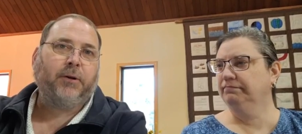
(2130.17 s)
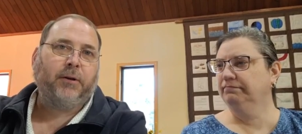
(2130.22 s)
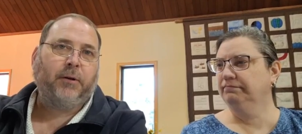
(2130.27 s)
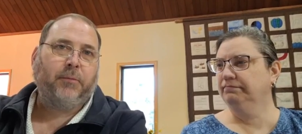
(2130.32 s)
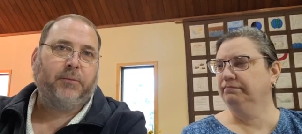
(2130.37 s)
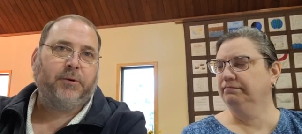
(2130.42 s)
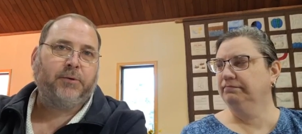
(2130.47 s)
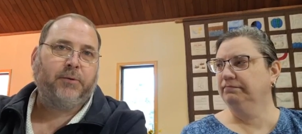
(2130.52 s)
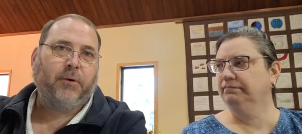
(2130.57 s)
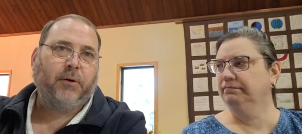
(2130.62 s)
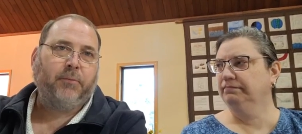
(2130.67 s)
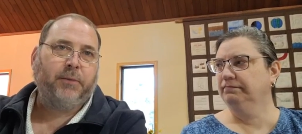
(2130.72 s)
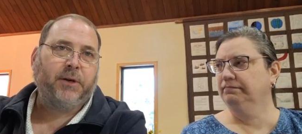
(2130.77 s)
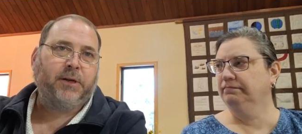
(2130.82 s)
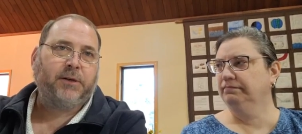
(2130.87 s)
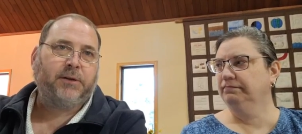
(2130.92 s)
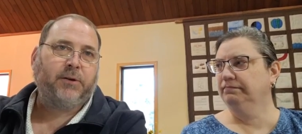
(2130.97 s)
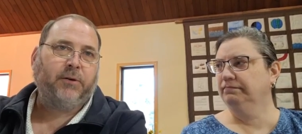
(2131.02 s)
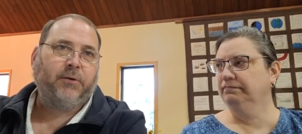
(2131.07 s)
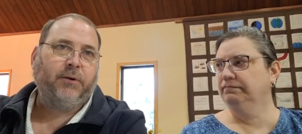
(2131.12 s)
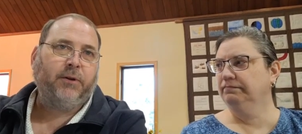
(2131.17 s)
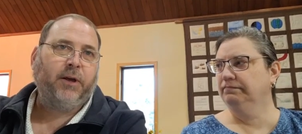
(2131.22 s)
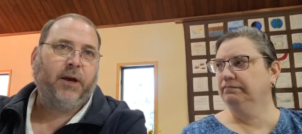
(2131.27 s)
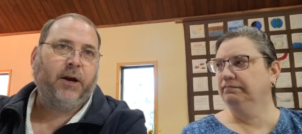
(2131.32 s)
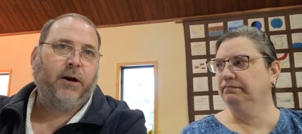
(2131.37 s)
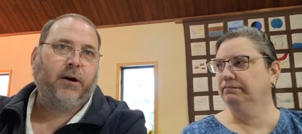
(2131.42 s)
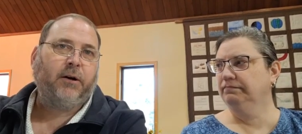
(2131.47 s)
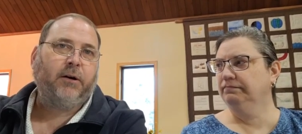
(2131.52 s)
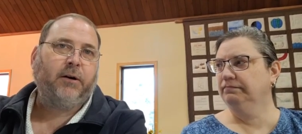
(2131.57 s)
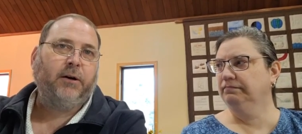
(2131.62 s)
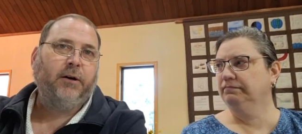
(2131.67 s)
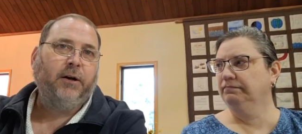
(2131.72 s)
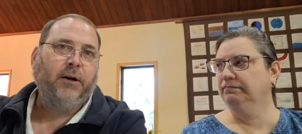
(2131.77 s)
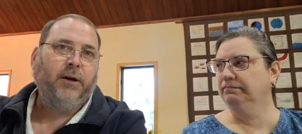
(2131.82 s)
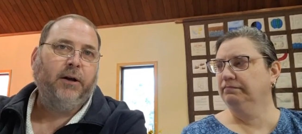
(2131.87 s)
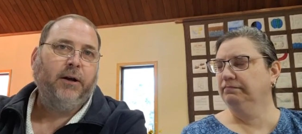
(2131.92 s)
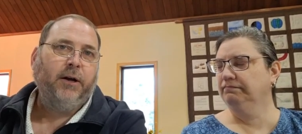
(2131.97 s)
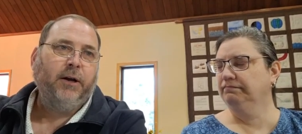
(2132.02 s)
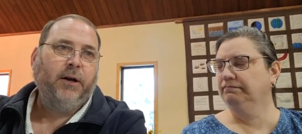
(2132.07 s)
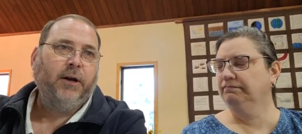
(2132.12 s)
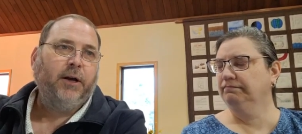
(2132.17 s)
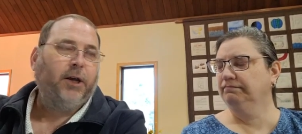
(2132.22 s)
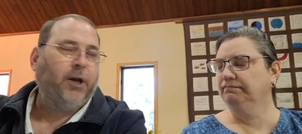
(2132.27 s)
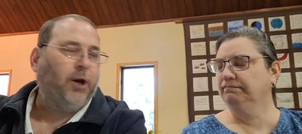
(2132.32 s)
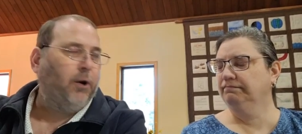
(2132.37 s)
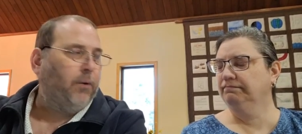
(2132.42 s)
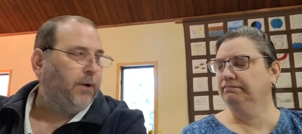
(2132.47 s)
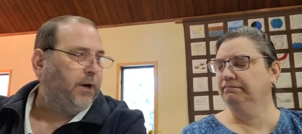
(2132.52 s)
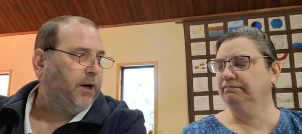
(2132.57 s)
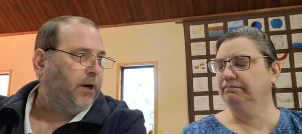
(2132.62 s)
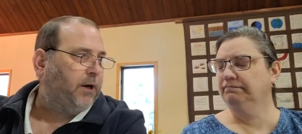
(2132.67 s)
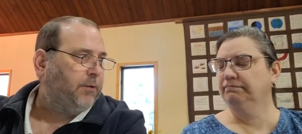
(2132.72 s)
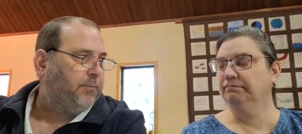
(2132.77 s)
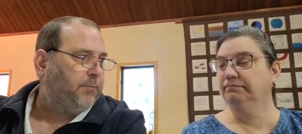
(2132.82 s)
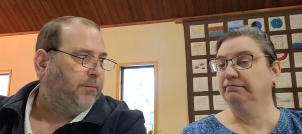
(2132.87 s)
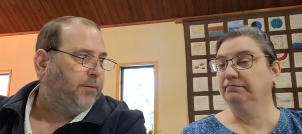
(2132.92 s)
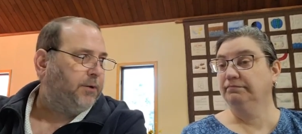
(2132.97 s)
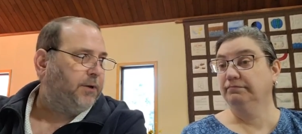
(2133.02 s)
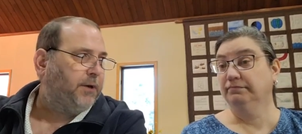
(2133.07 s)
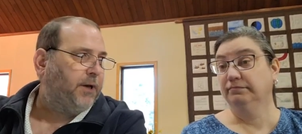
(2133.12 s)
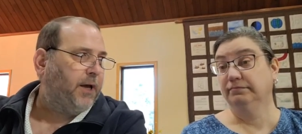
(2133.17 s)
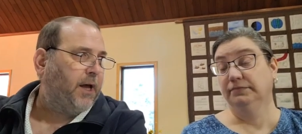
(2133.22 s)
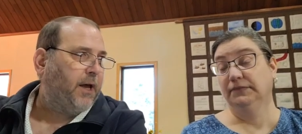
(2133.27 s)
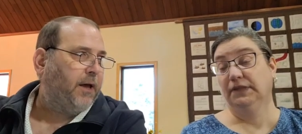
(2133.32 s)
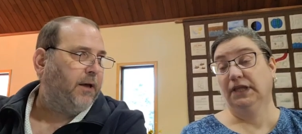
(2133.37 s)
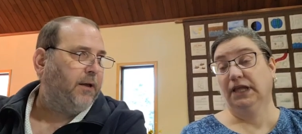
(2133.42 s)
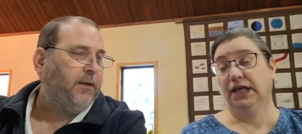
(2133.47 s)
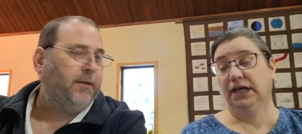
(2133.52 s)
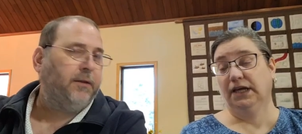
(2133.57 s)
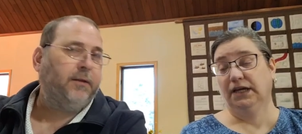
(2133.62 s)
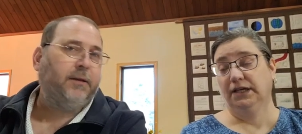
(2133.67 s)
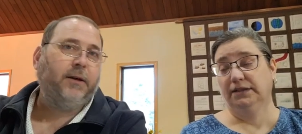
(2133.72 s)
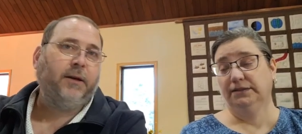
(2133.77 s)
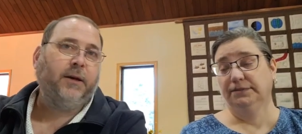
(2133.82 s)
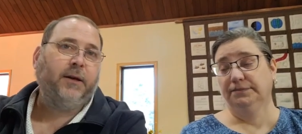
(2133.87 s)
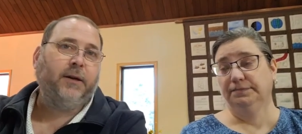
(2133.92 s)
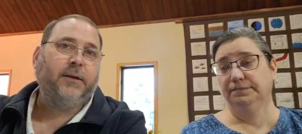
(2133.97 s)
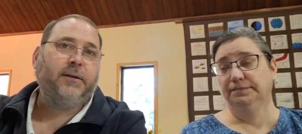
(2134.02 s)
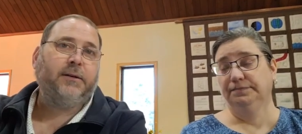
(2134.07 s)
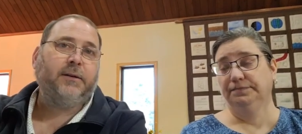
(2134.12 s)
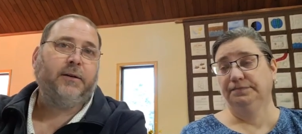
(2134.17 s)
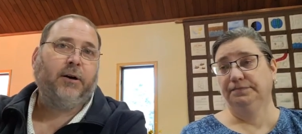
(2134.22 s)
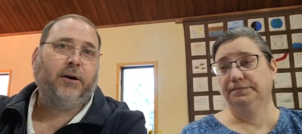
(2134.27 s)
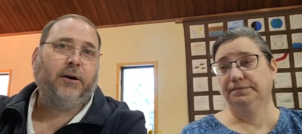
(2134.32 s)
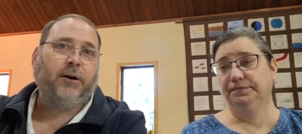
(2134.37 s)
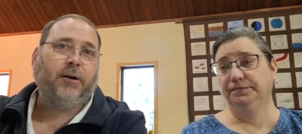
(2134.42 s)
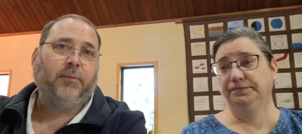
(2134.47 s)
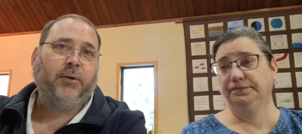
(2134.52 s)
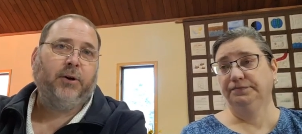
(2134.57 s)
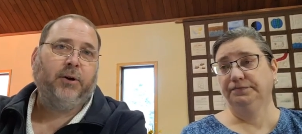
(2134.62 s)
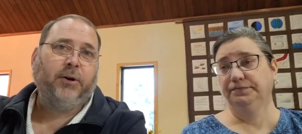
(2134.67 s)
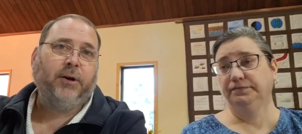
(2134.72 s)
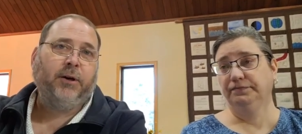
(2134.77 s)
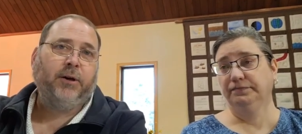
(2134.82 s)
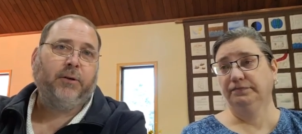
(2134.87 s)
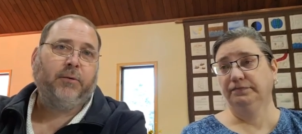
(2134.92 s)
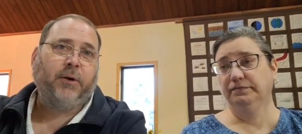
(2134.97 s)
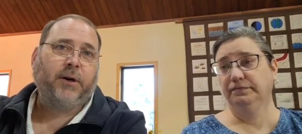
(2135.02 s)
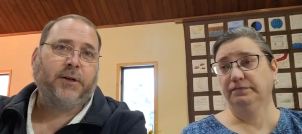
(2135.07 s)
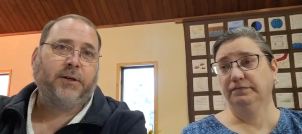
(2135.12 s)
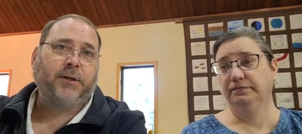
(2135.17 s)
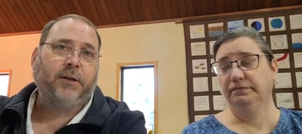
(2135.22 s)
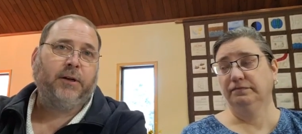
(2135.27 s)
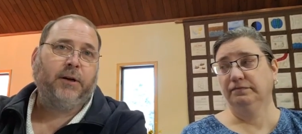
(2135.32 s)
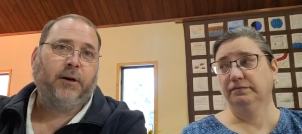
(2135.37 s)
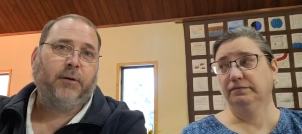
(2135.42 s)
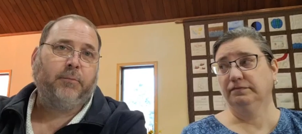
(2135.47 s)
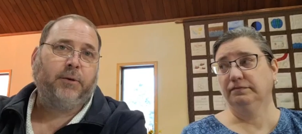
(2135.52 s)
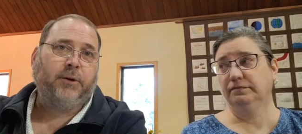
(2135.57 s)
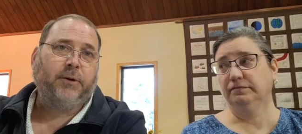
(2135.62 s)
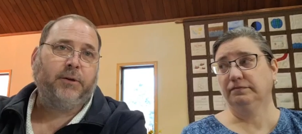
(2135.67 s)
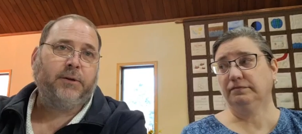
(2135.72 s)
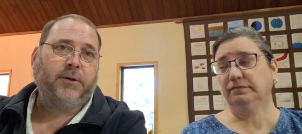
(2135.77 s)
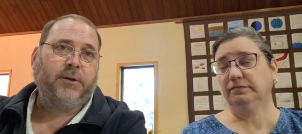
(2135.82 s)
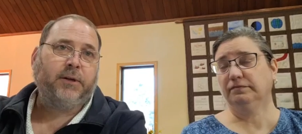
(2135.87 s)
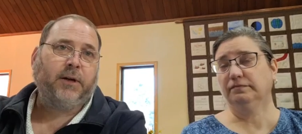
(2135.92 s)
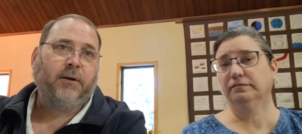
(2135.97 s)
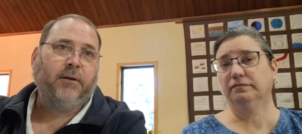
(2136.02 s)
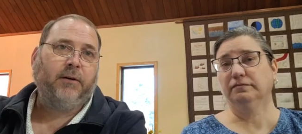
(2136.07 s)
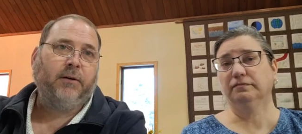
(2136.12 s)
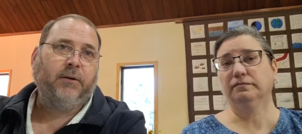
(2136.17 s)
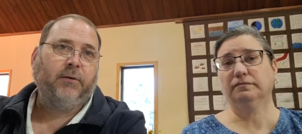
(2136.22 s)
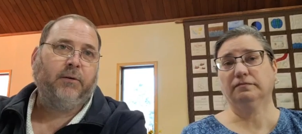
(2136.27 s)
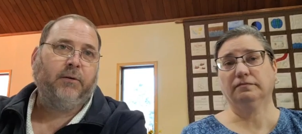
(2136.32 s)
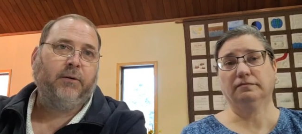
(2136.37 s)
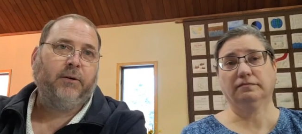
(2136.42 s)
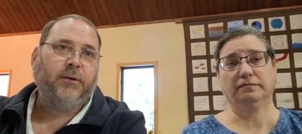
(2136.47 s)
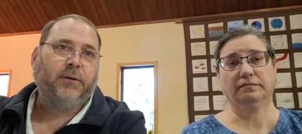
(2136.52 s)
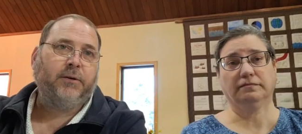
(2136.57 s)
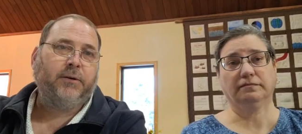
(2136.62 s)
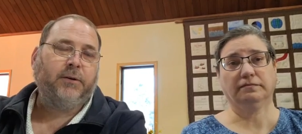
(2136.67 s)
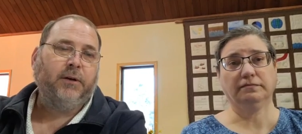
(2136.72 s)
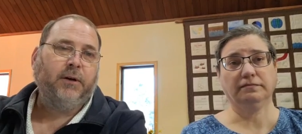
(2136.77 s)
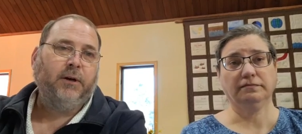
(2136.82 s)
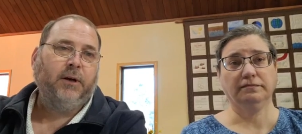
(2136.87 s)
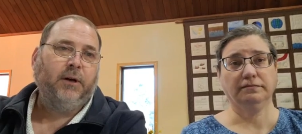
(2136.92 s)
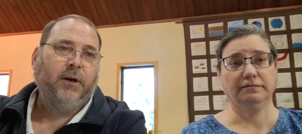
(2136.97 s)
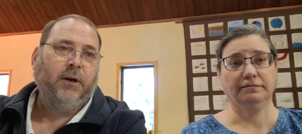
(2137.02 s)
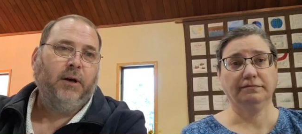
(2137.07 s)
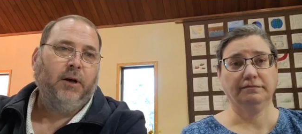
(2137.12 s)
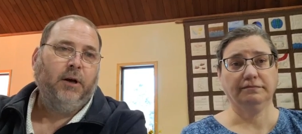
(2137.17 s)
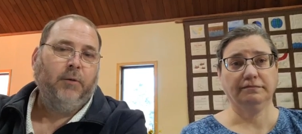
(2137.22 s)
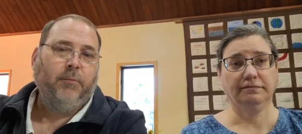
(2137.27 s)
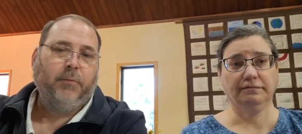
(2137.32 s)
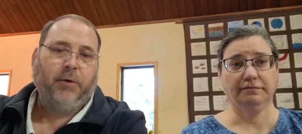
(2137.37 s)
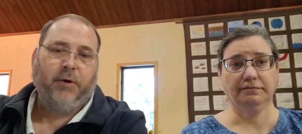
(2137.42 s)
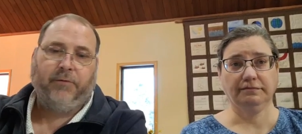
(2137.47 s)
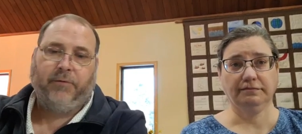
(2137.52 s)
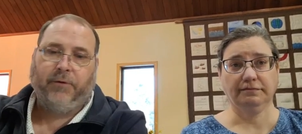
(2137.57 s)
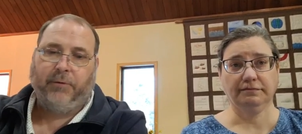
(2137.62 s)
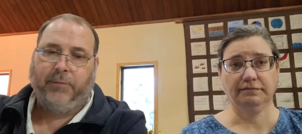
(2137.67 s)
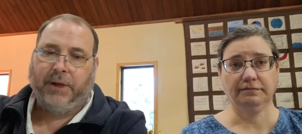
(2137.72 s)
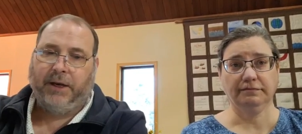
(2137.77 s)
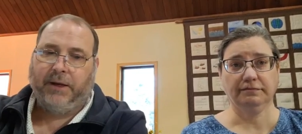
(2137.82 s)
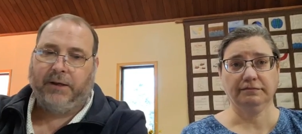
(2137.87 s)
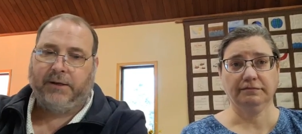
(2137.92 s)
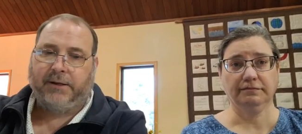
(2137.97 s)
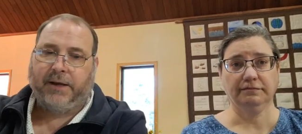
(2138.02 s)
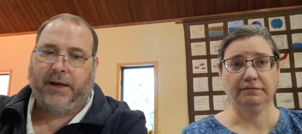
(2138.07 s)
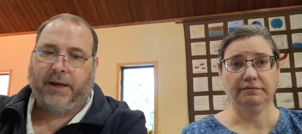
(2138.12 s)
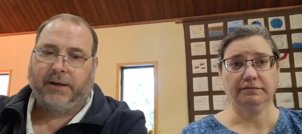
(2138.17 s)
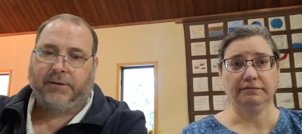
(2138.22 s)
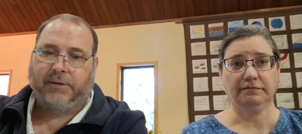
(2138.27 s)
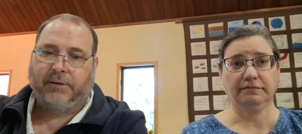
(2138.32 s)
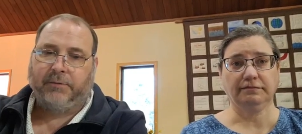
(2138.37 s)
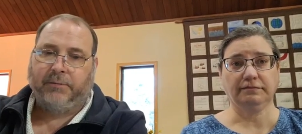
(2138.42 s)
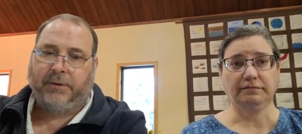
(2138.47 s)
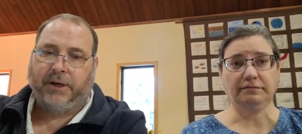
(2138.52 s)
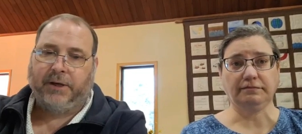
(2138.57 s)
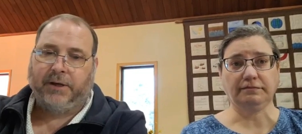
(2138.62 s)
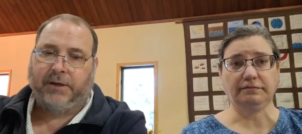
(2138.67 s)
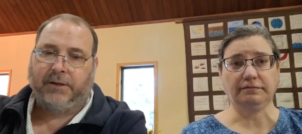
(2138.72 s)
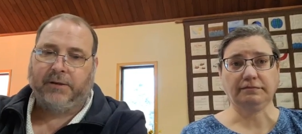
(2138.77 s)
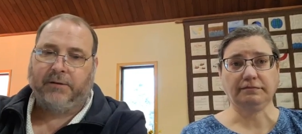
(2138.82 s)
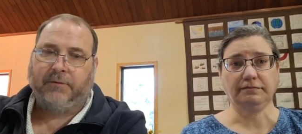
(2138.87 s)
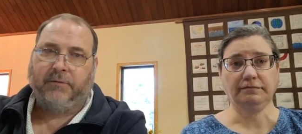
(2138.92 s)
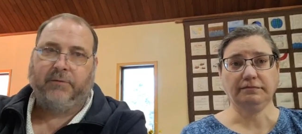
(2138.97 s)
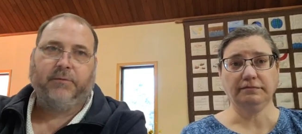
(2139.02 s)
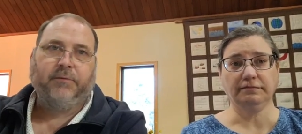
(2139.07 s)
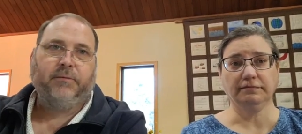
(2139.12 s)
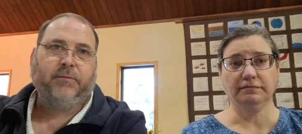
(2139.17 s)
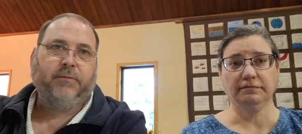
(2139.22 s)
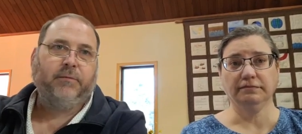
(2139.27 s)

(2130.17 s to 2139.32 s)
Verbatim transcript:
Speaker 1: numbers around Minnesota, they are going up, and it is in our community. At watching the numbers, I know there's been a few meetings canceled because of